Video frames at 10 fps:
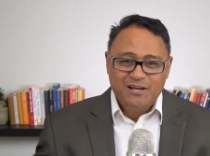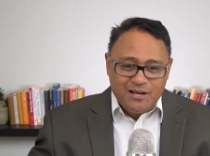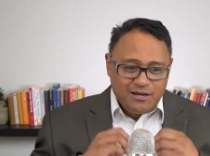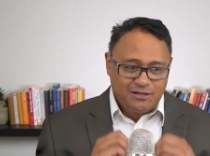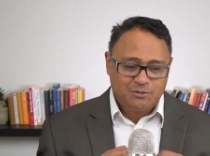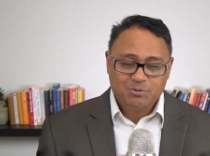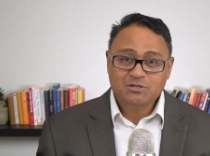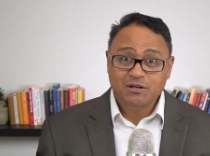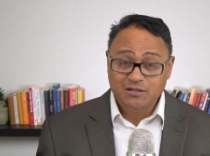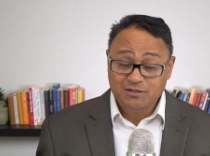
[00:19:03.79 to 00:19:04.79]
and
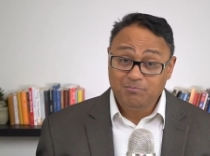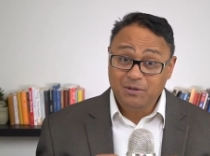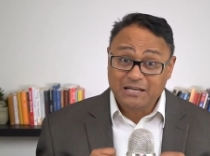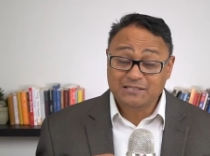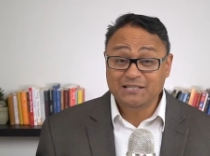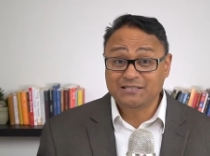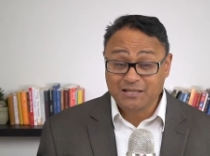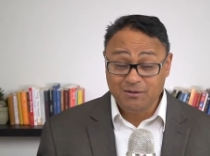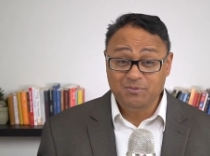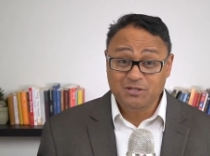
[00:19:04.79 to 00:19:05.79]
especially because it's going to
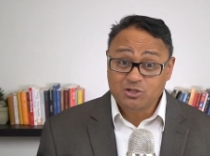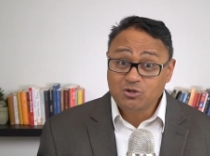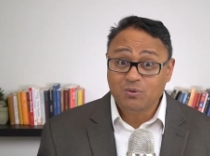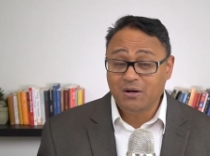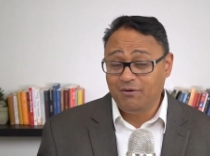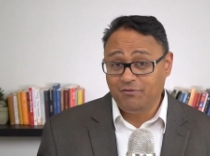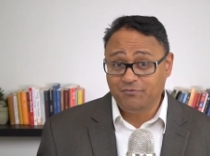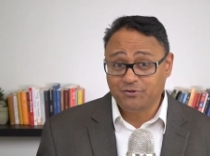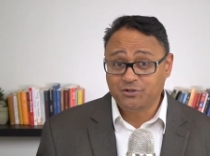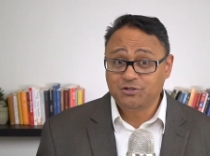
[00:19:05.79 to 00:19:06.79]
be so helpful for
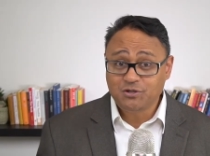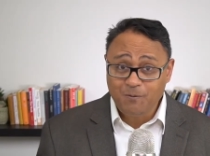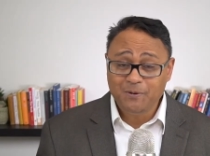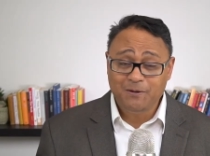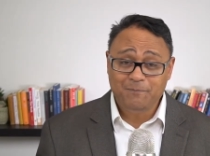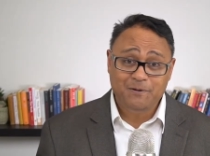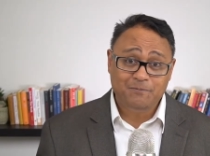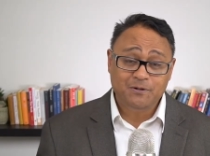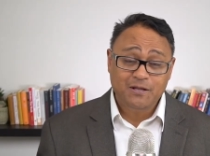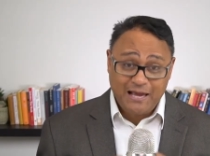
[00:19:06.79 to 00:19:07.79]
so many
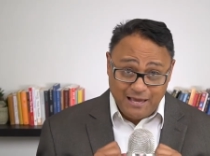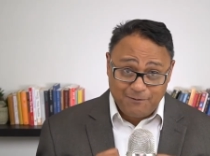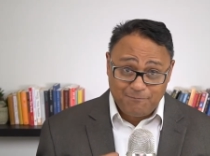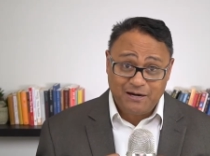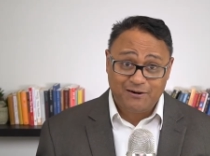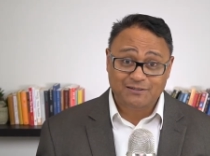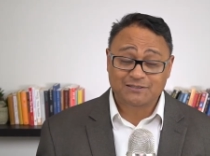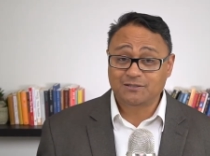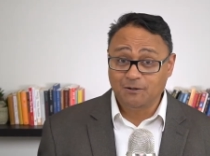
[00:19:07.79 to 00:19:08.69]
people and parents. So